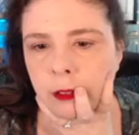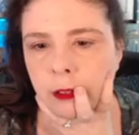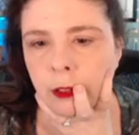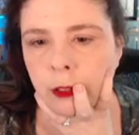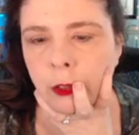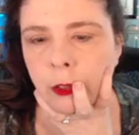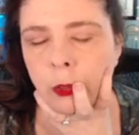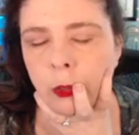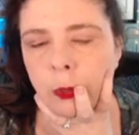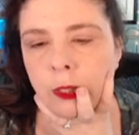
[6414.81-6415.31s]
You
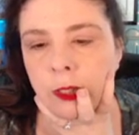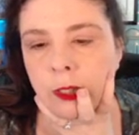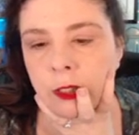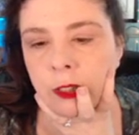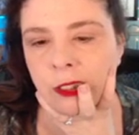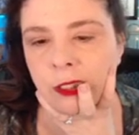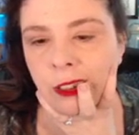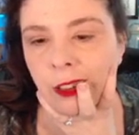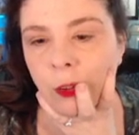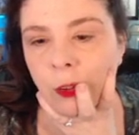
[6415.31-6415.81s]
could always
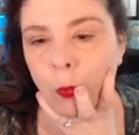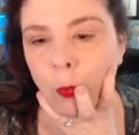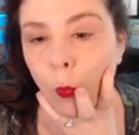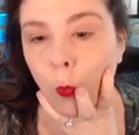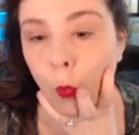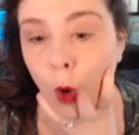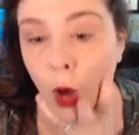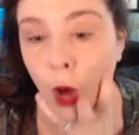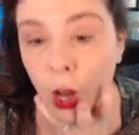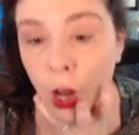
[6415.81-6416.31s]
just
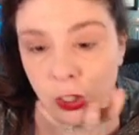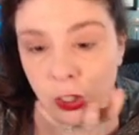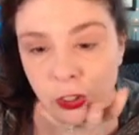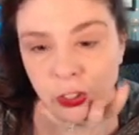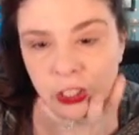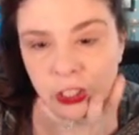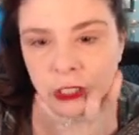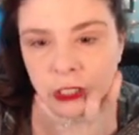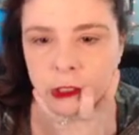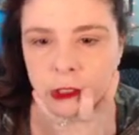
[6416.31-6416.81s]
walk
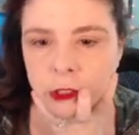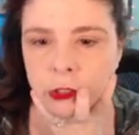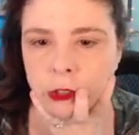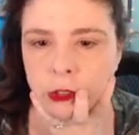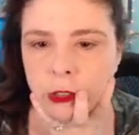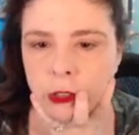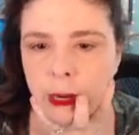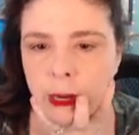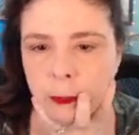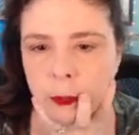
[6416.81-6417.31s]
to the
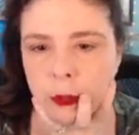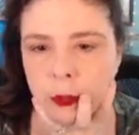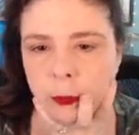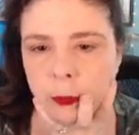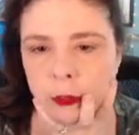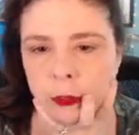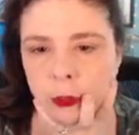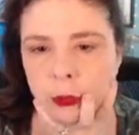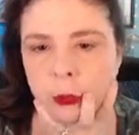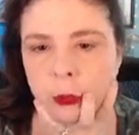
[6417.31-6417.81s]
scraps,
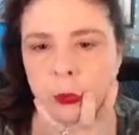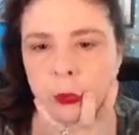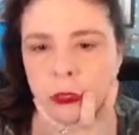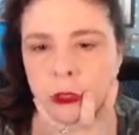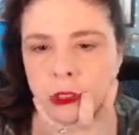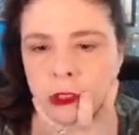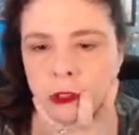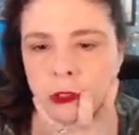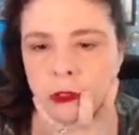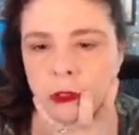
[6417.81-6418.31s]
but who
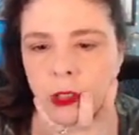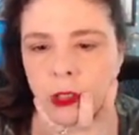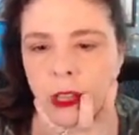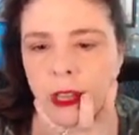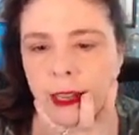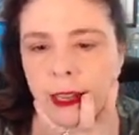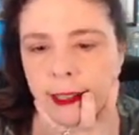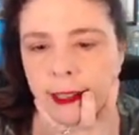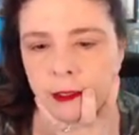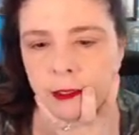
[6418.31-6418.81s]
would do
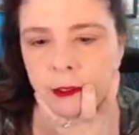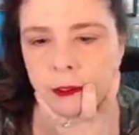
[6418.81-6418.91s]
that?